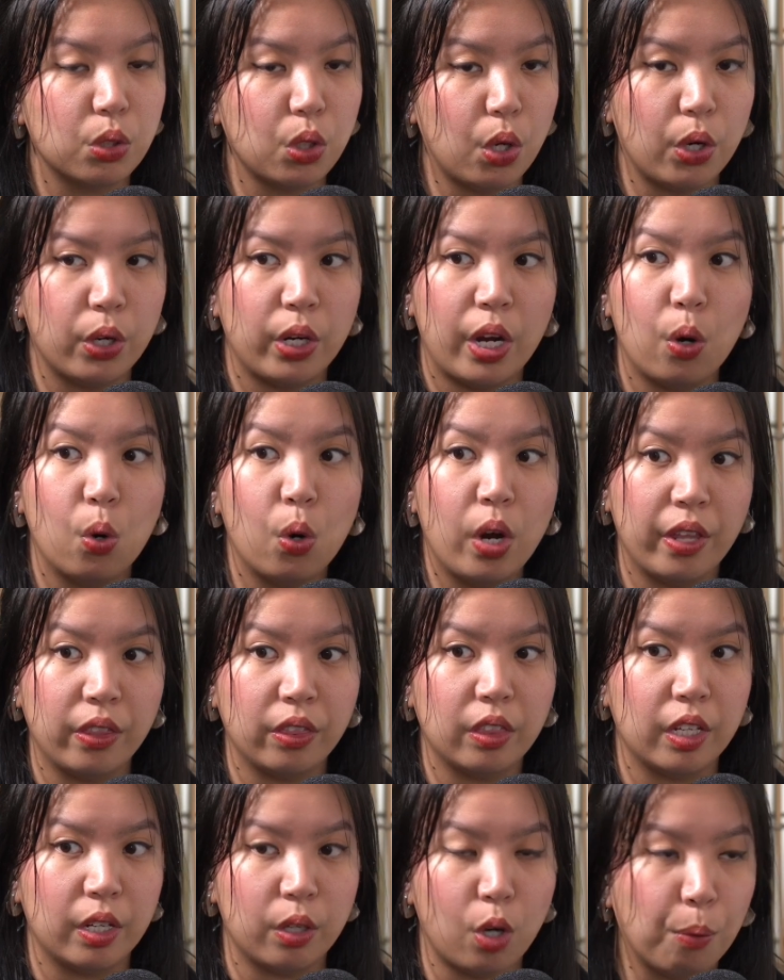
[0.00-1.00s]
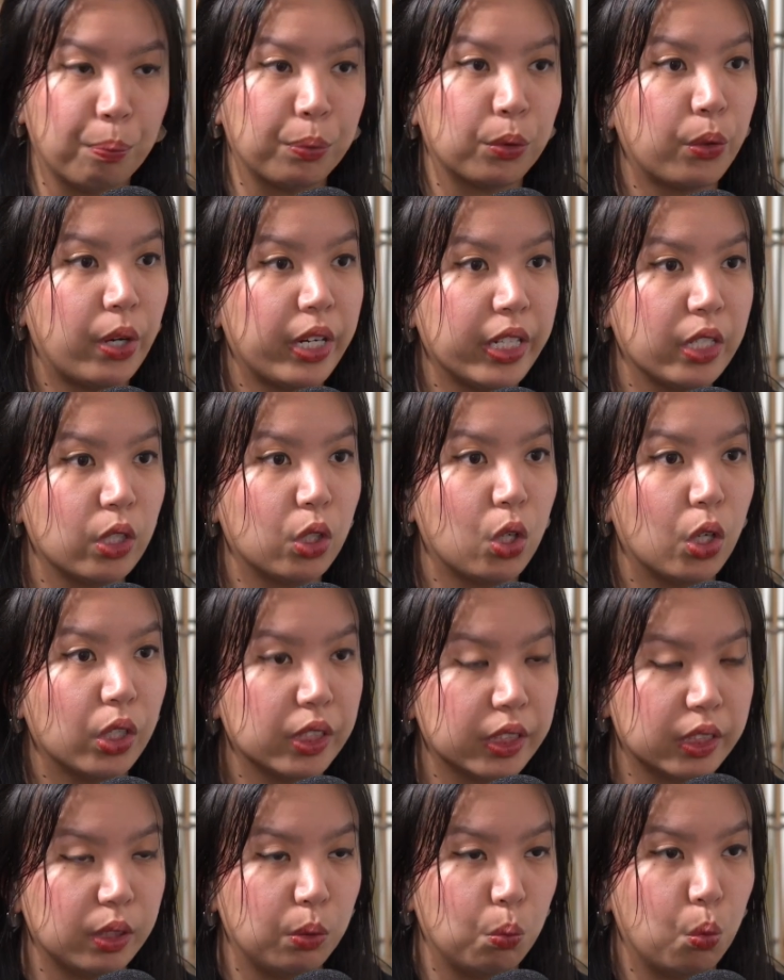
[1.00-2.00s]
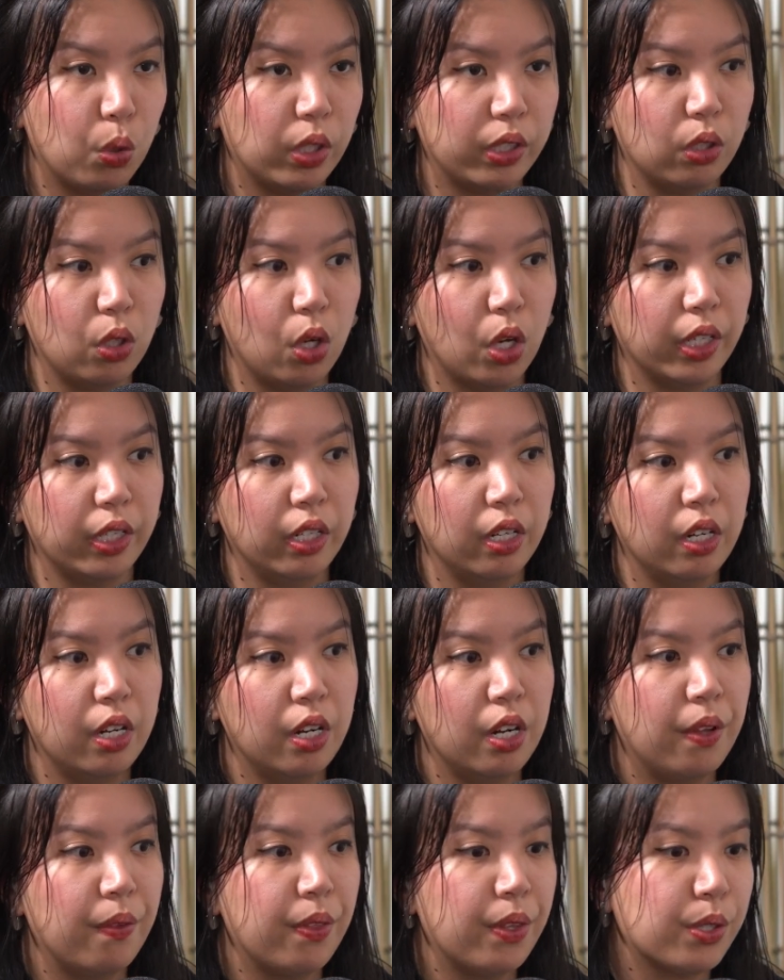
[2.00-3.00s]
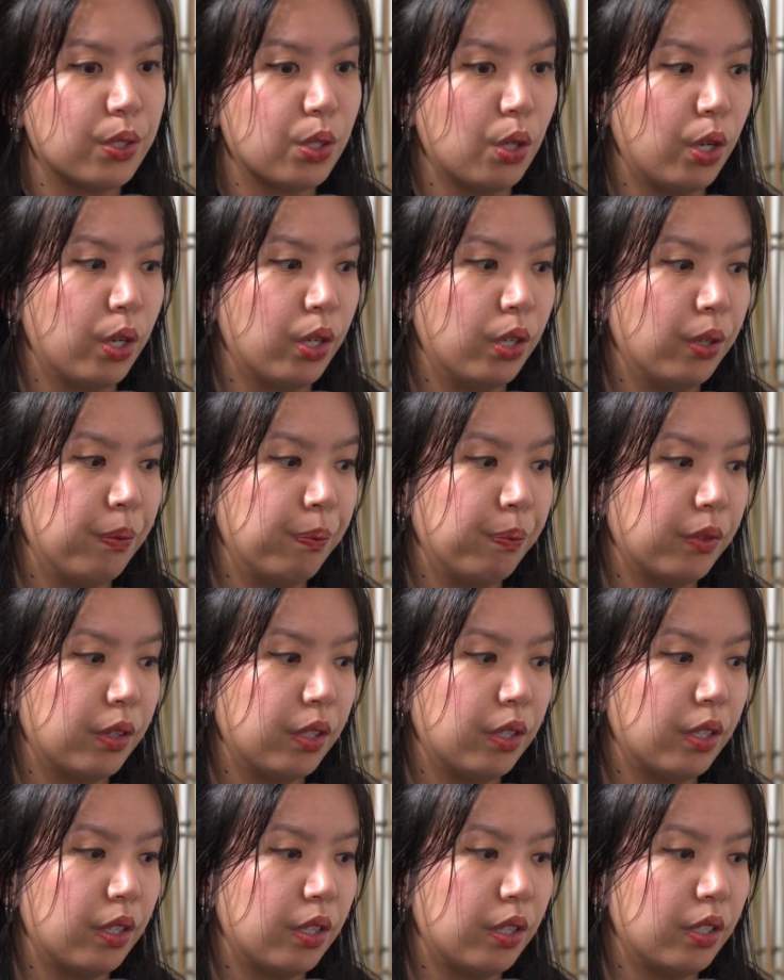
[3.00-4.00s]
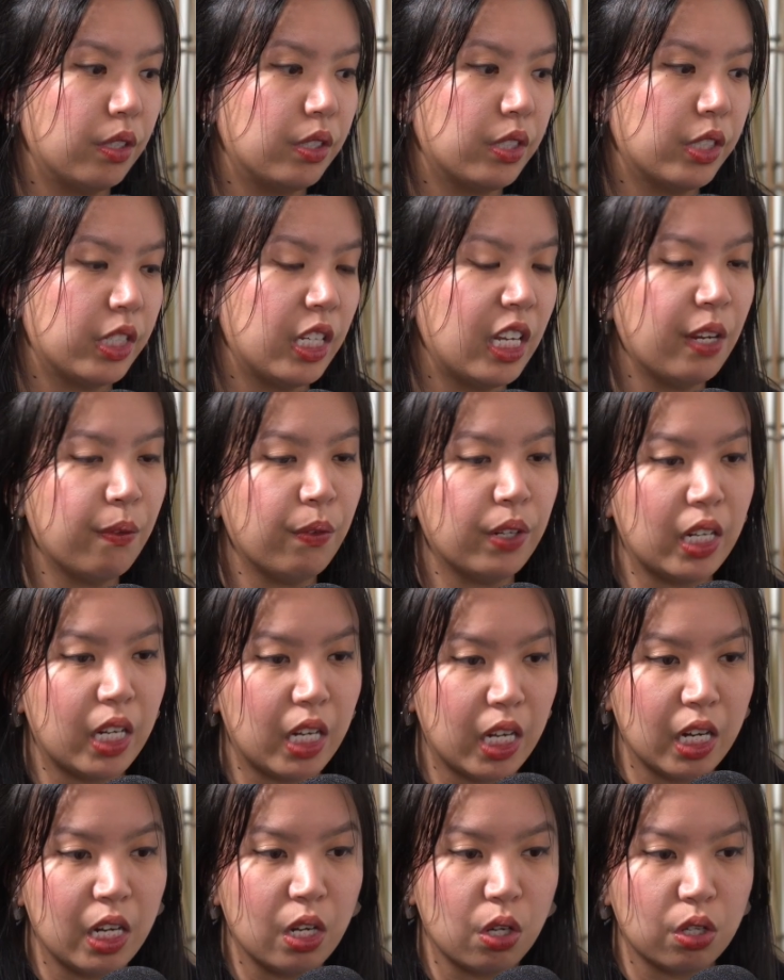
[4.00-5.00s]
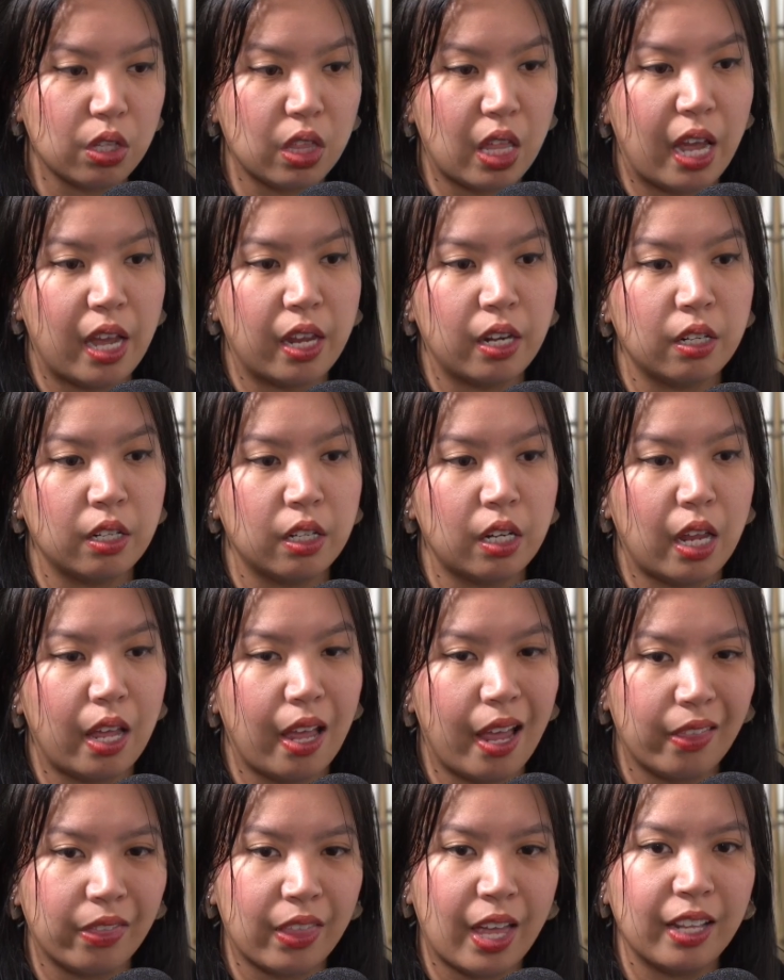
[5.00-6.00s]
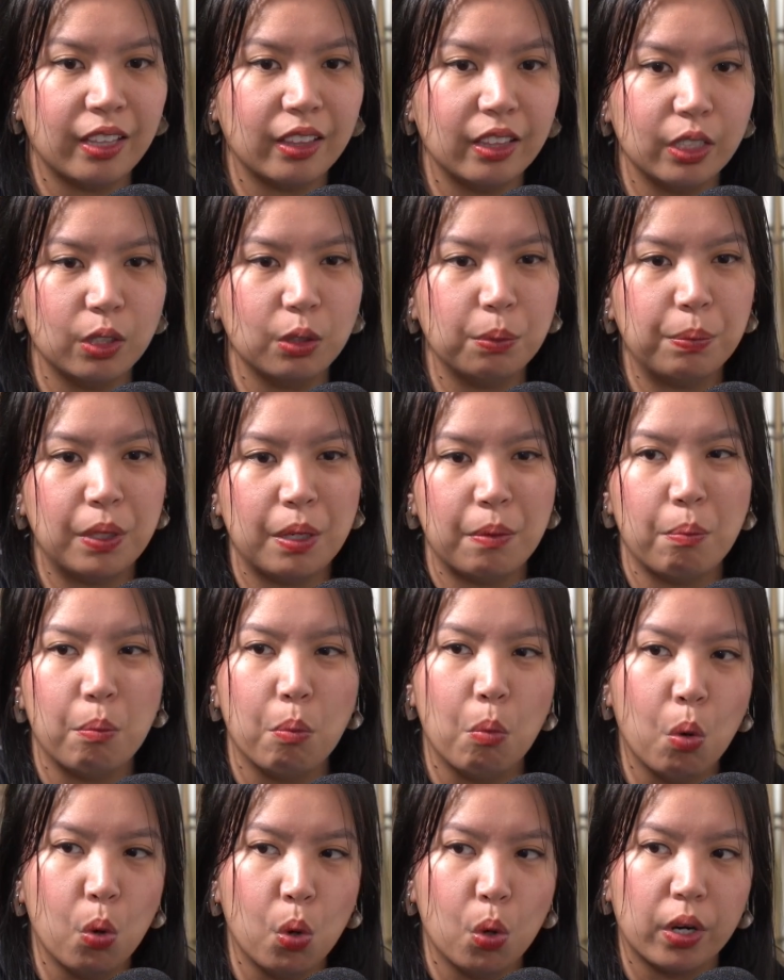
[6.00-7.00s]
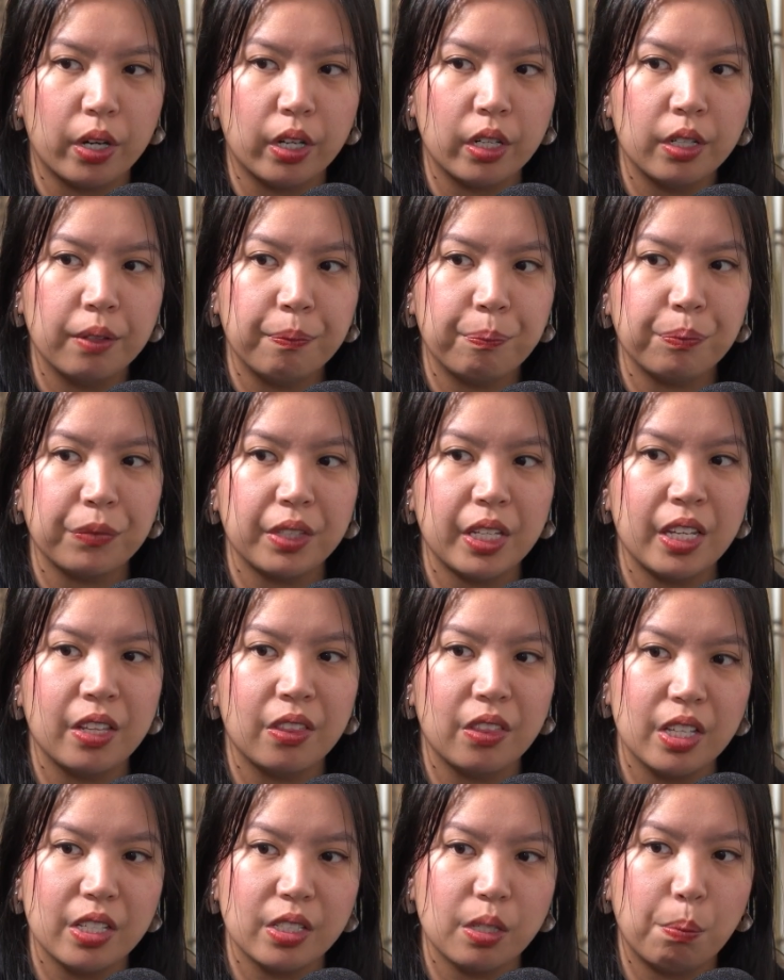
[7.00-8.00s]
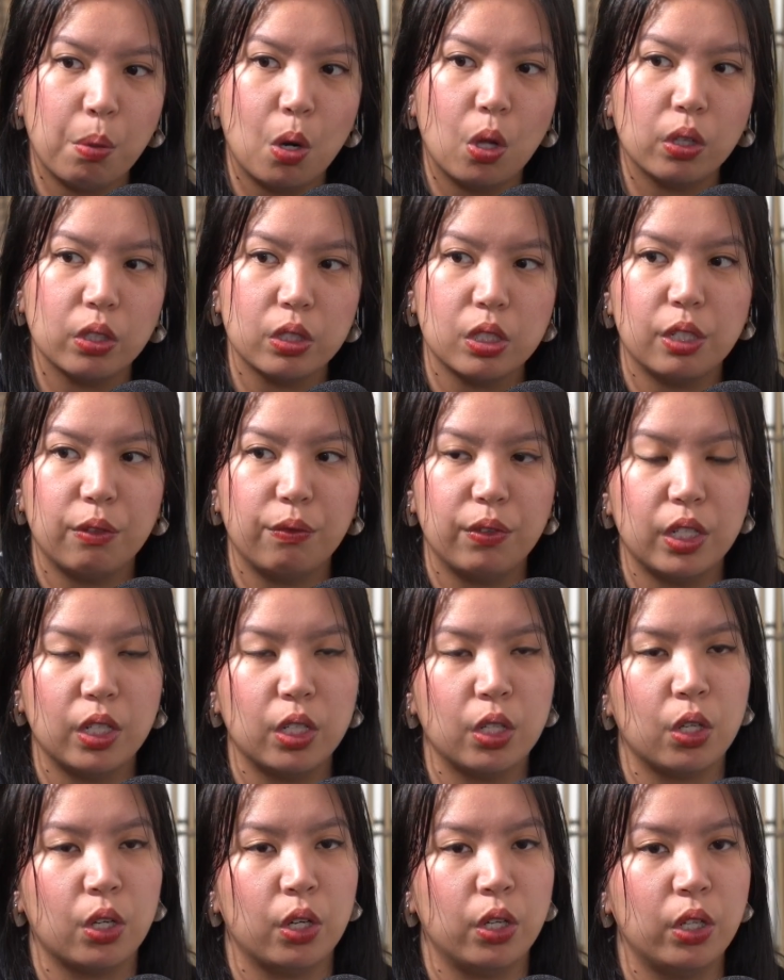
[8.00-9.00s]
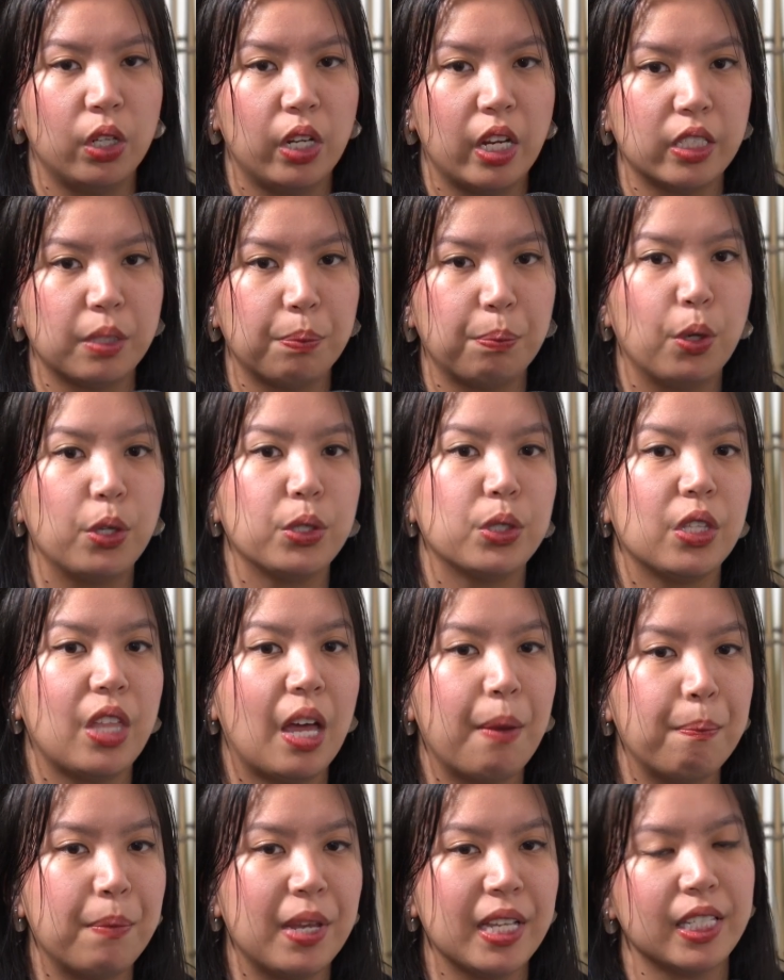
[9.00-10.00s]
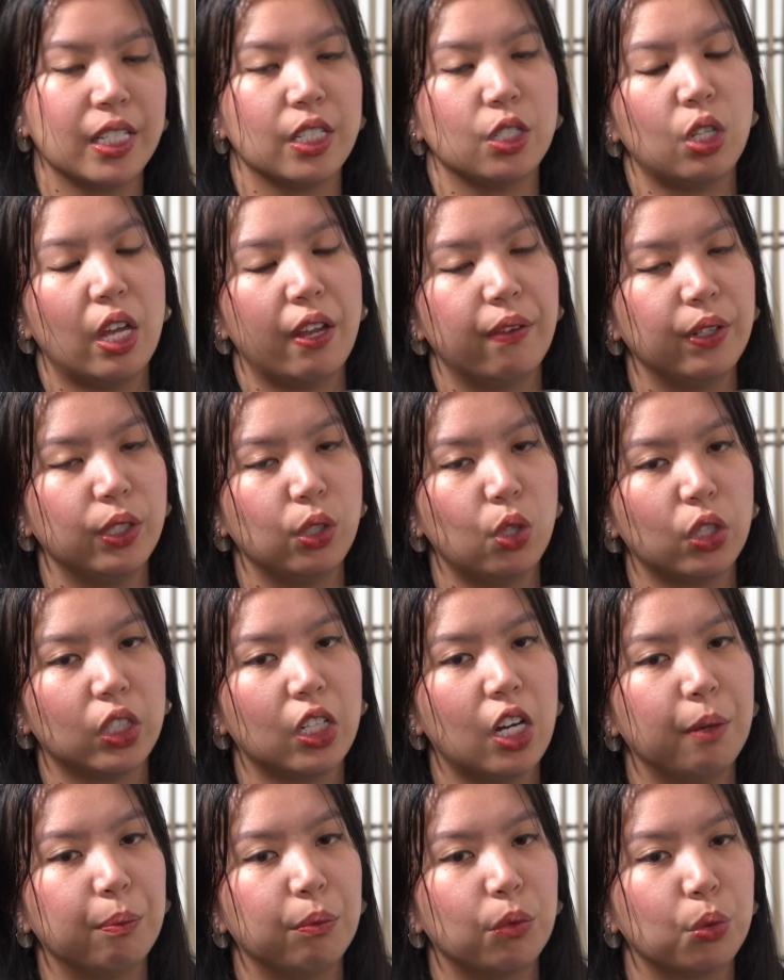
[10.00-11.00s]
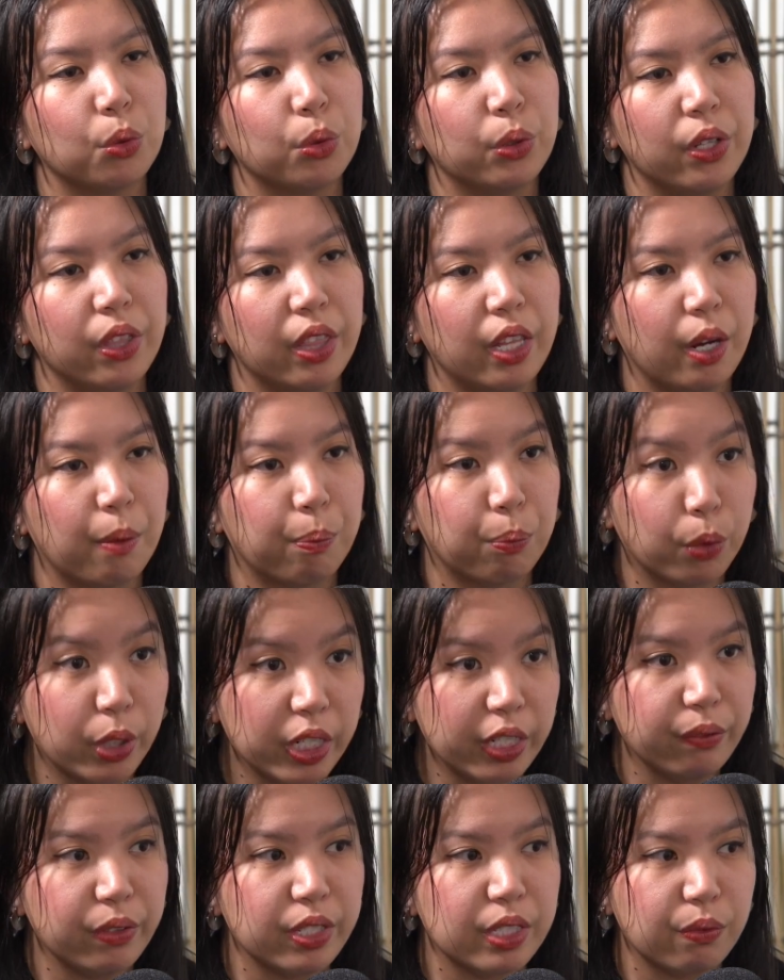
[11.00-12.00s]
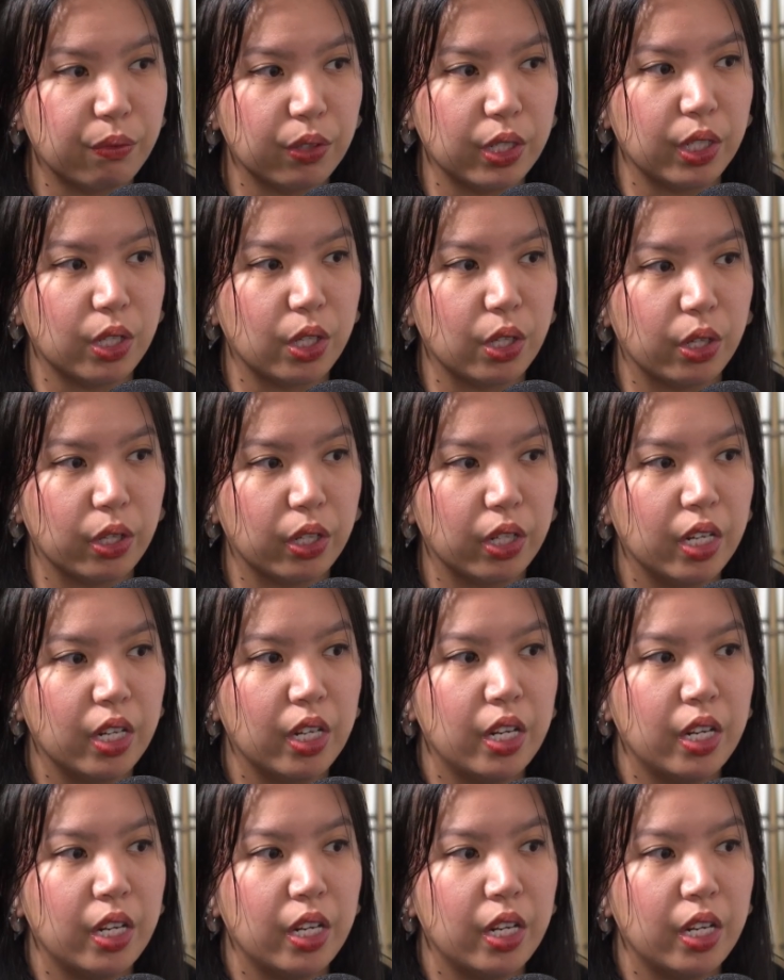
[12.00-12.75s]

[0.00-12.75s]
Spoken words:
So, and their operating costs and whatnot. So to even hear that little bit more in this apology video, as opposed to that message having not come through in their previous video,